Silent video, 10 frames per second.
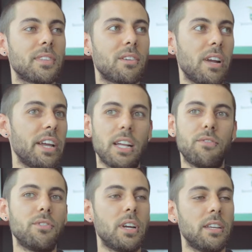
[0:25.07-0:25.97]
Right
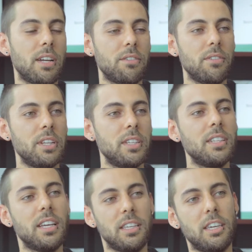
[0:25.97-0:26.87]
after I graduated,
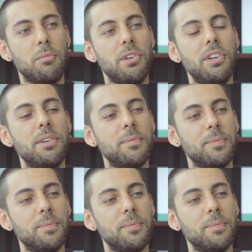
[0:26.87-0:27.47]
I came here.